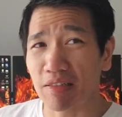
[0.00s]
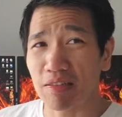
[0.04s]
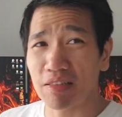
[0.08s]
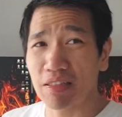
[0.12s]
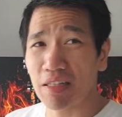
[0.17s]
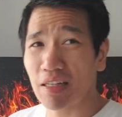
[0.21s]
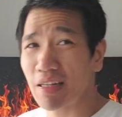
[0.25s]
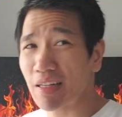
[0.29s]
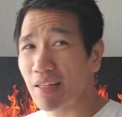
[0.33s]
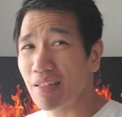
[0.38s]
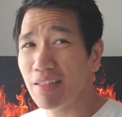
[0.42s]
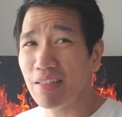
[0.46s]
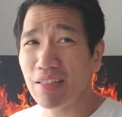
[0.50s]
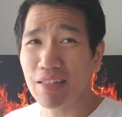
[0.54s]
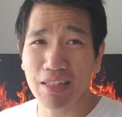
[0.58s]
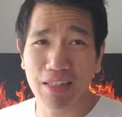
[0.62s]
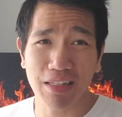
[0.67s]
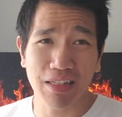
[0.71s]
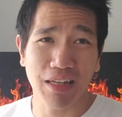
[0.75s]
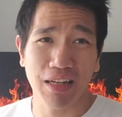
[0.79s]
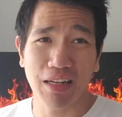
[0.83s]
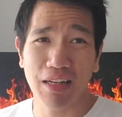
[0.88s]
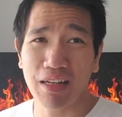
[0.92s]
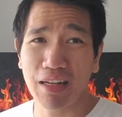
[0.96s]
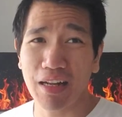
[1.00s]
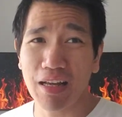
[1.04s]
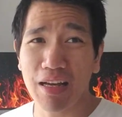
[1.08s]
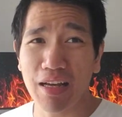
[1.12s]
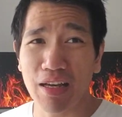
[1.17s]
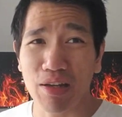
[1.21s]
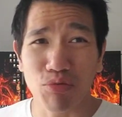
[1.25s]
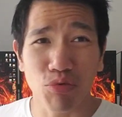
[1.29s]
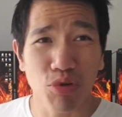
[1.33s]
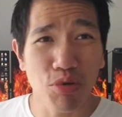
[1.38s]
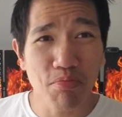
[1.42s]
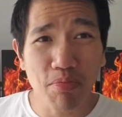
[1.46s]
and na na na na na,
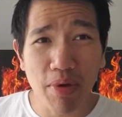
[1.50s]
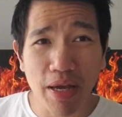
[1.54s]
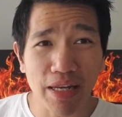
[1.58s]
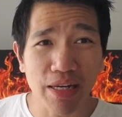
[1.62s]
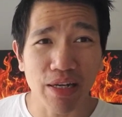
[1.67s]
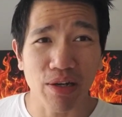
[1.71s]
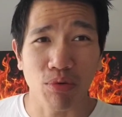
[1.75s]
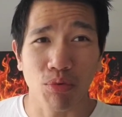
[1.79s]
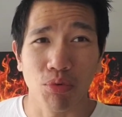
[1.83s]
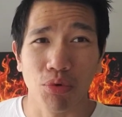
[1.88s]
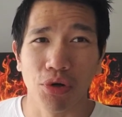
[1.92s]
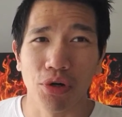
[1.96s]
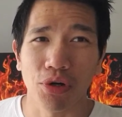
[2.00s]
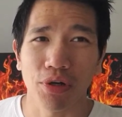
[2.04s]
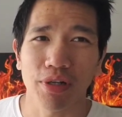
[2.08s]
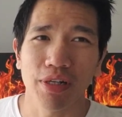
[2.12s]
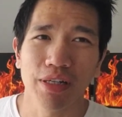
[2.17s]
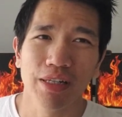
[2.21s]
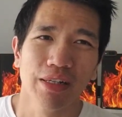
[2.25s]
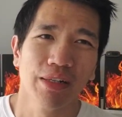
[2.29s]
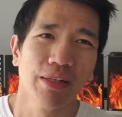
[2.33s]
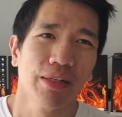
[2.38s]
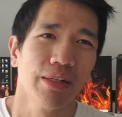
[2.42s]
and we made it work.